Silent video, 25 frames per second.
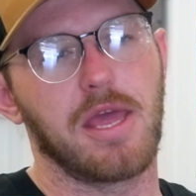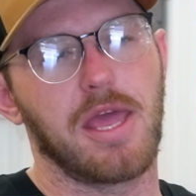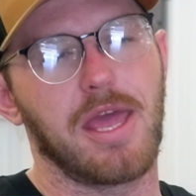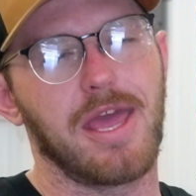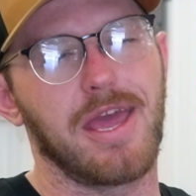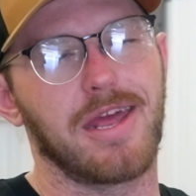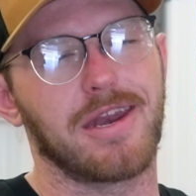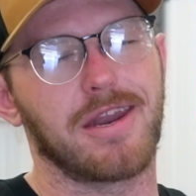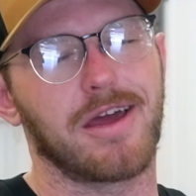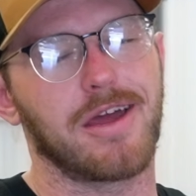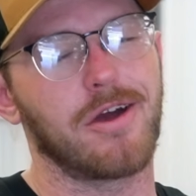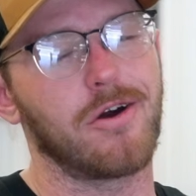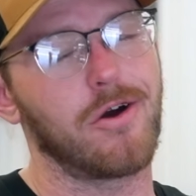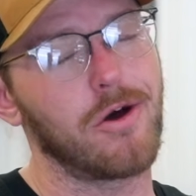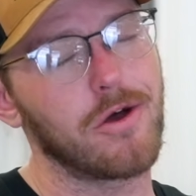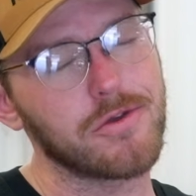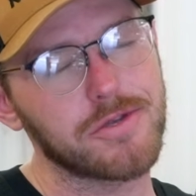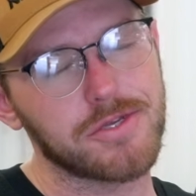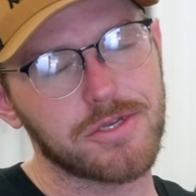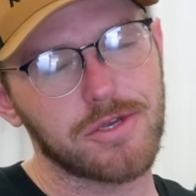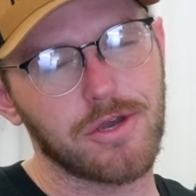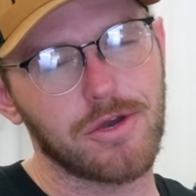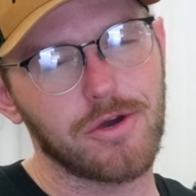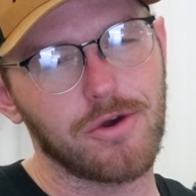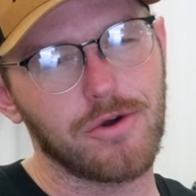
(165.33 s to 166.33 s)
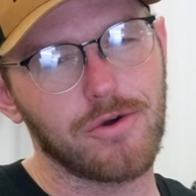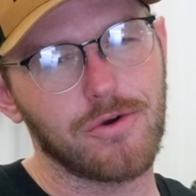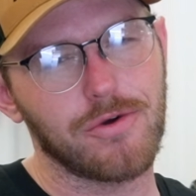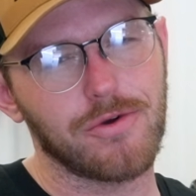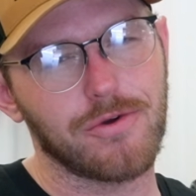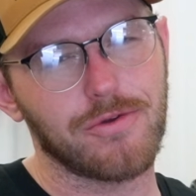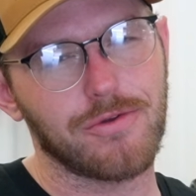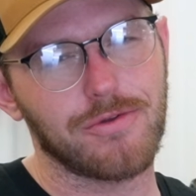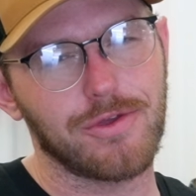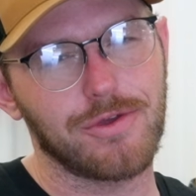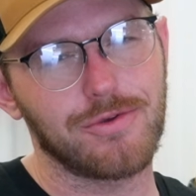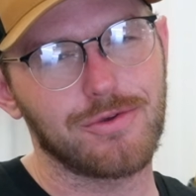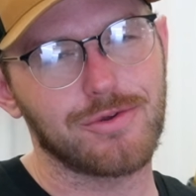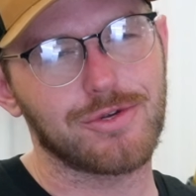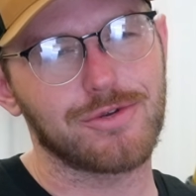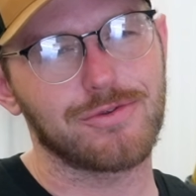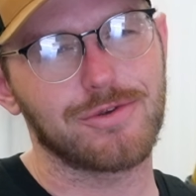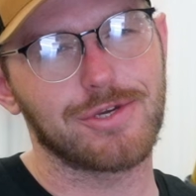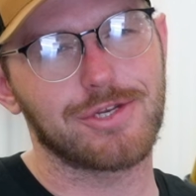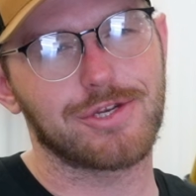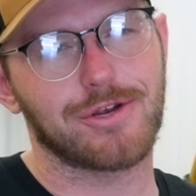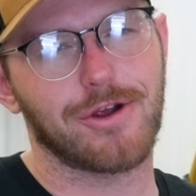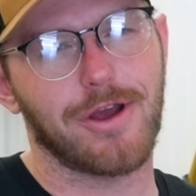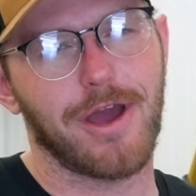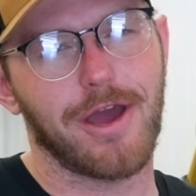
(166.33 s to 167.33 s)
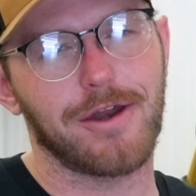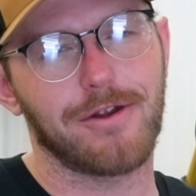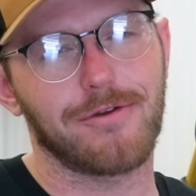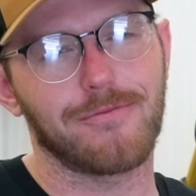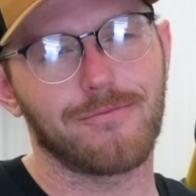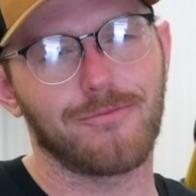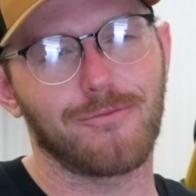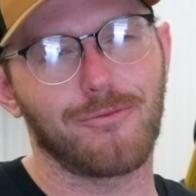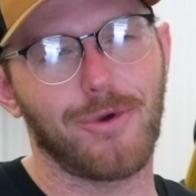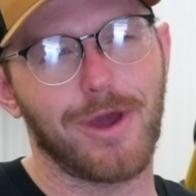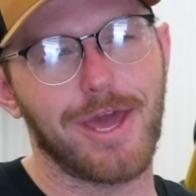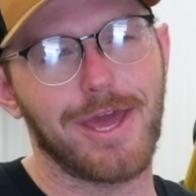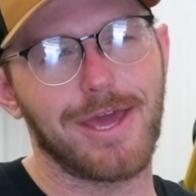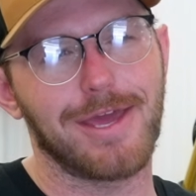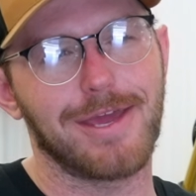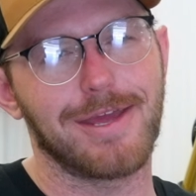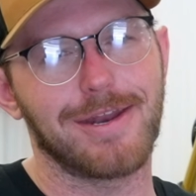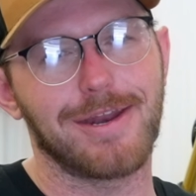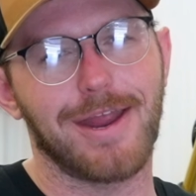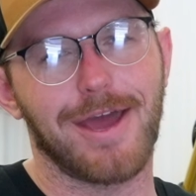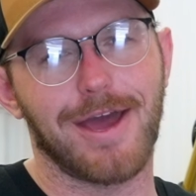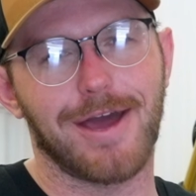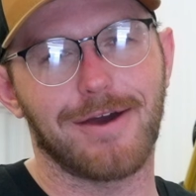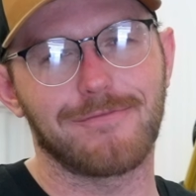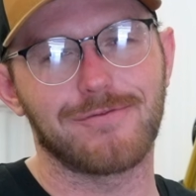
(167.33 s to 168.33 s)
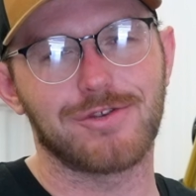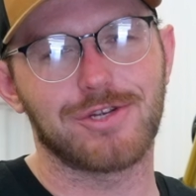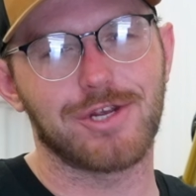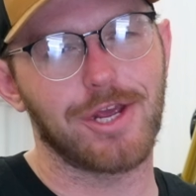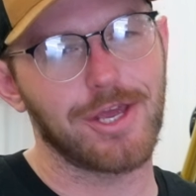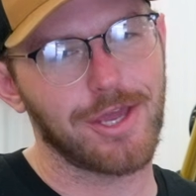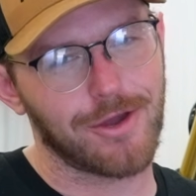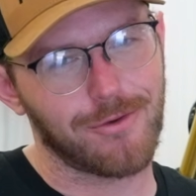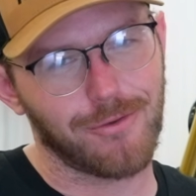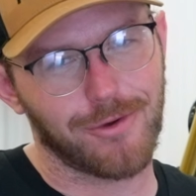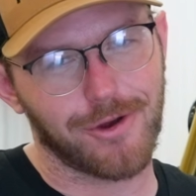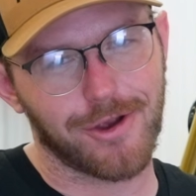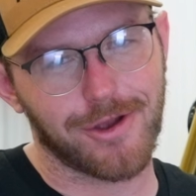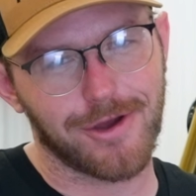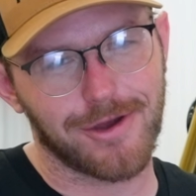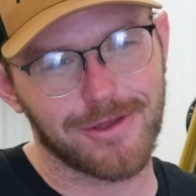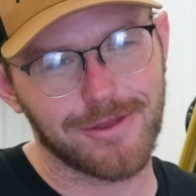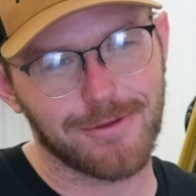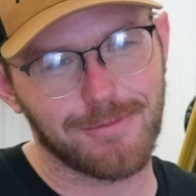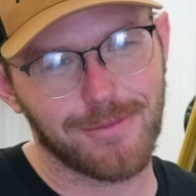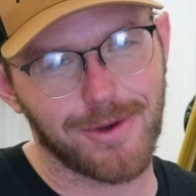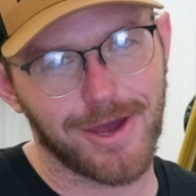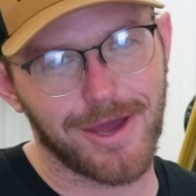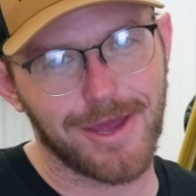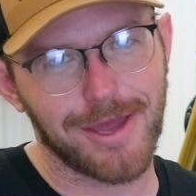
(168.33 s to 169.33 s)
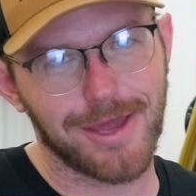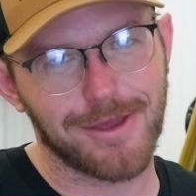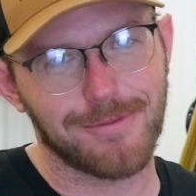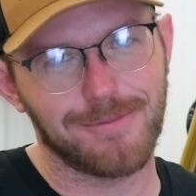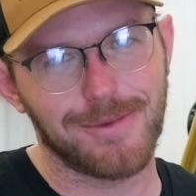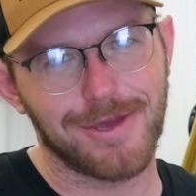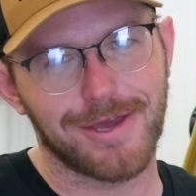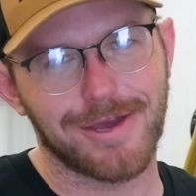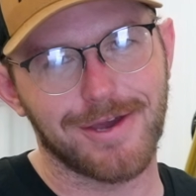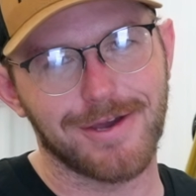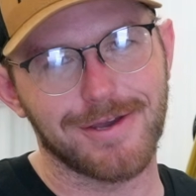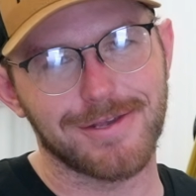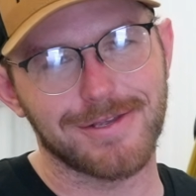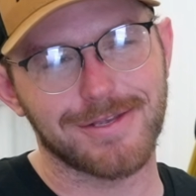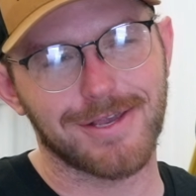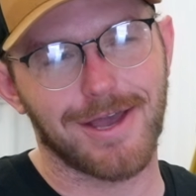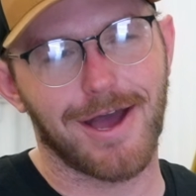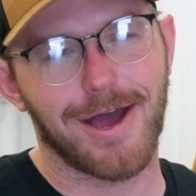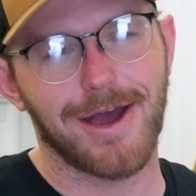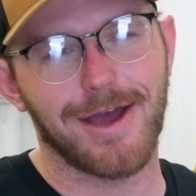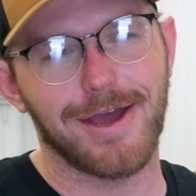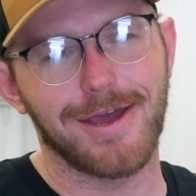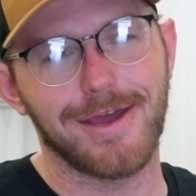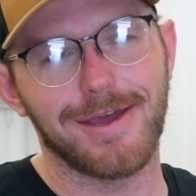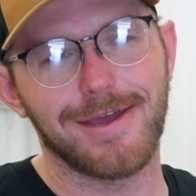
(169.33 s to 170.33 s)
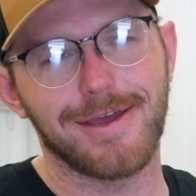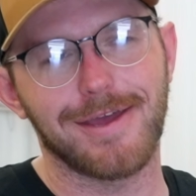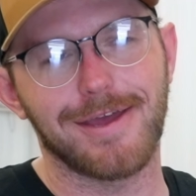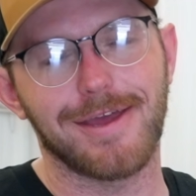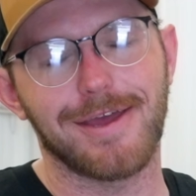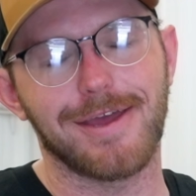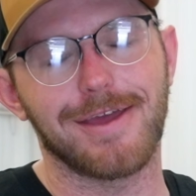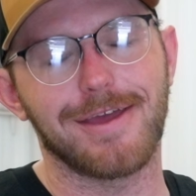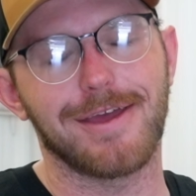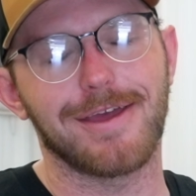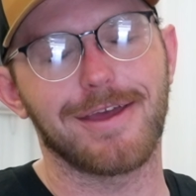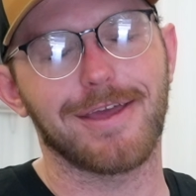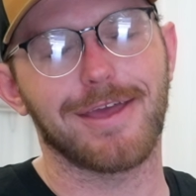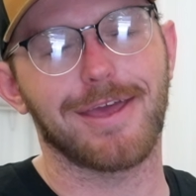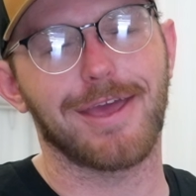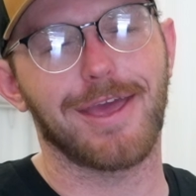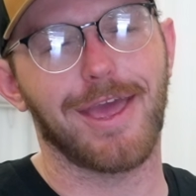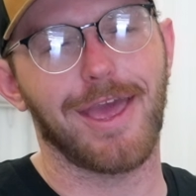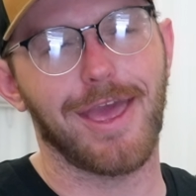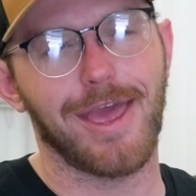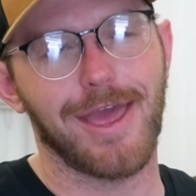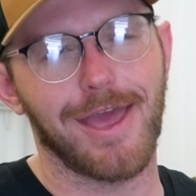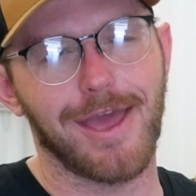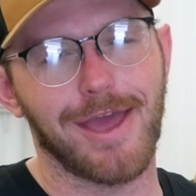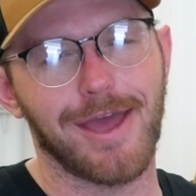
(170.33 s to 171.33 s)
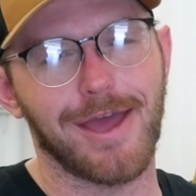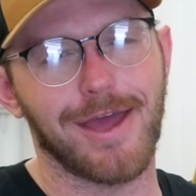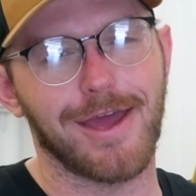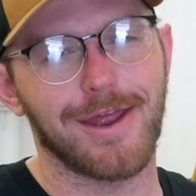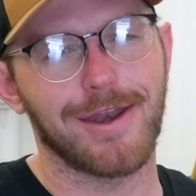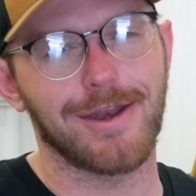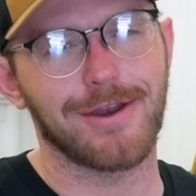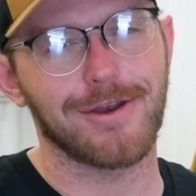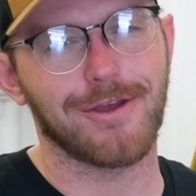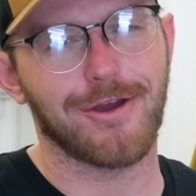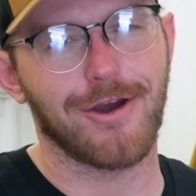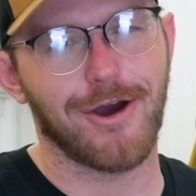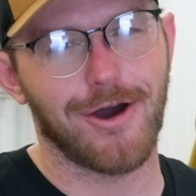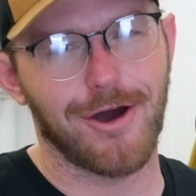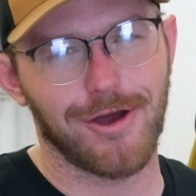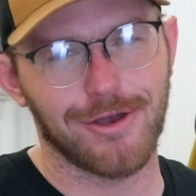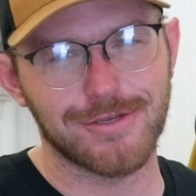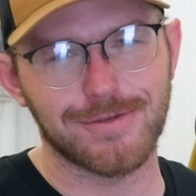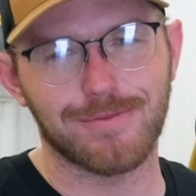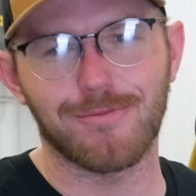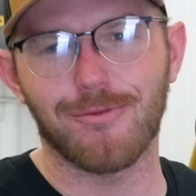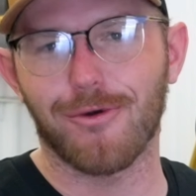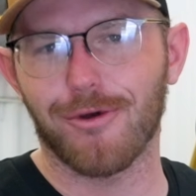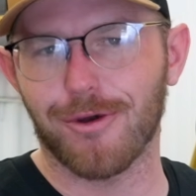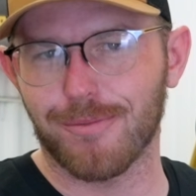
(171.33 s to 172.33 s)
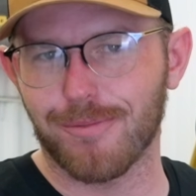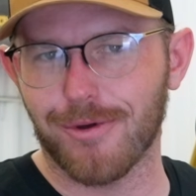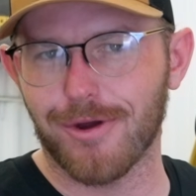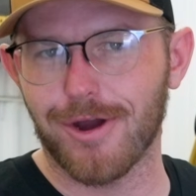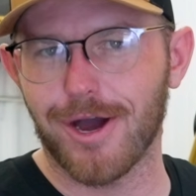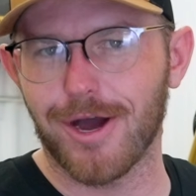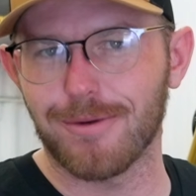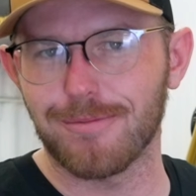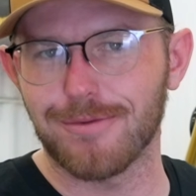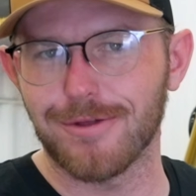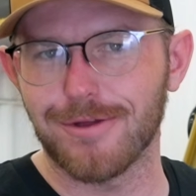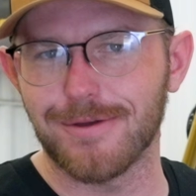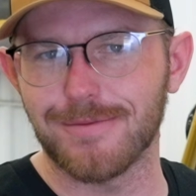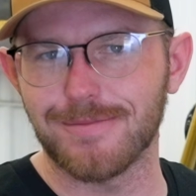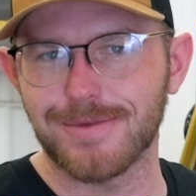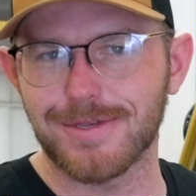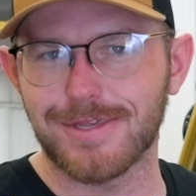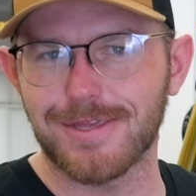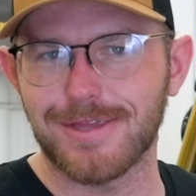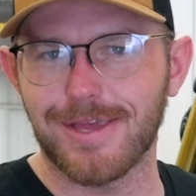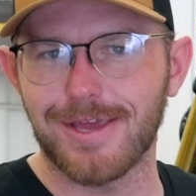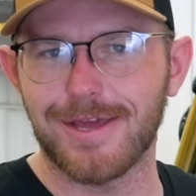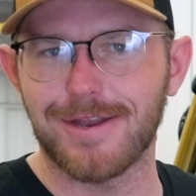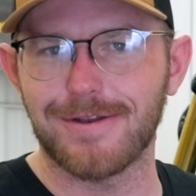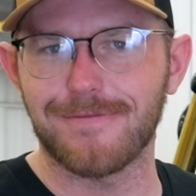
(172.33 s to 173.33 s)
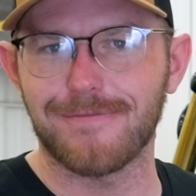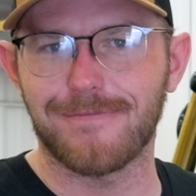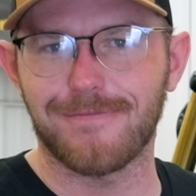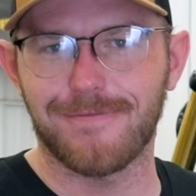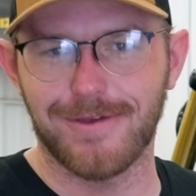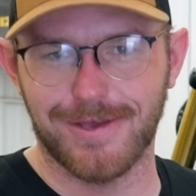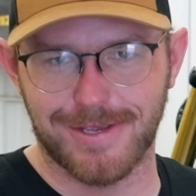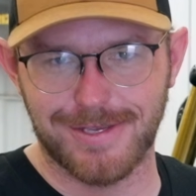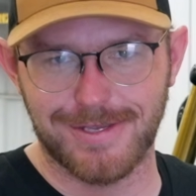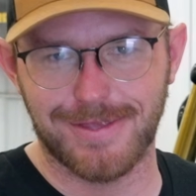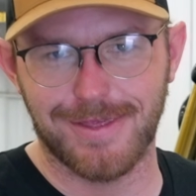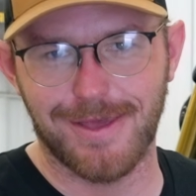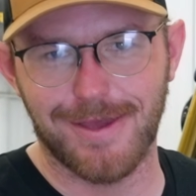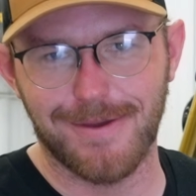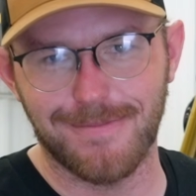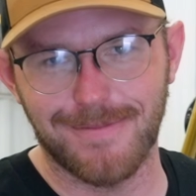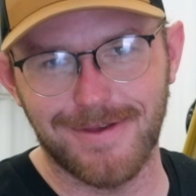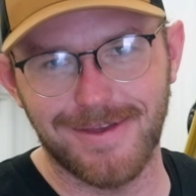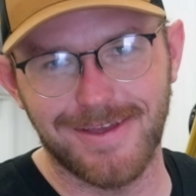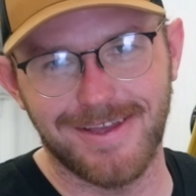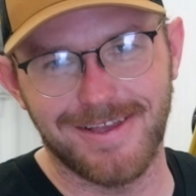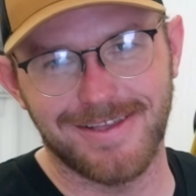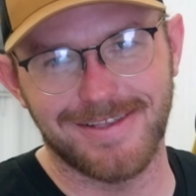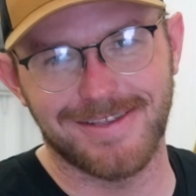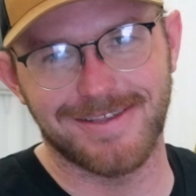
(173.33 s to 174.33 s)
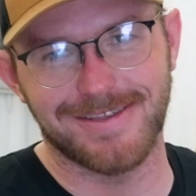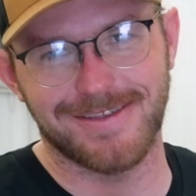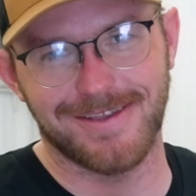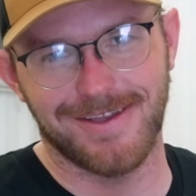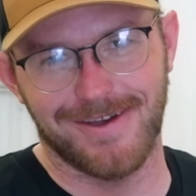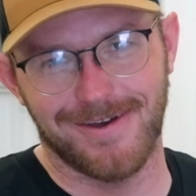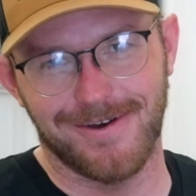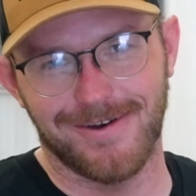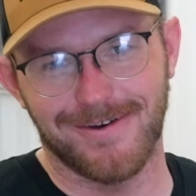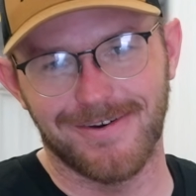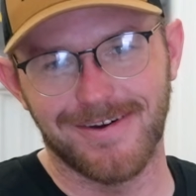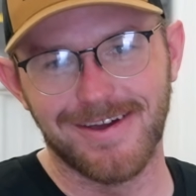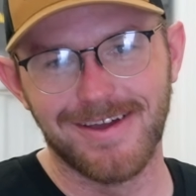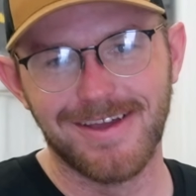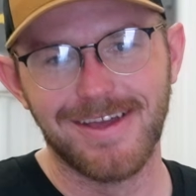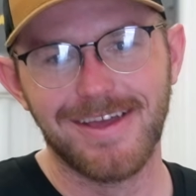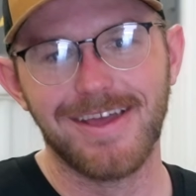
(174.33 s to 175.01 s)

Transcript: And I also usually try to wait and have Jake work on the bike because I can cause more problems than fix them. So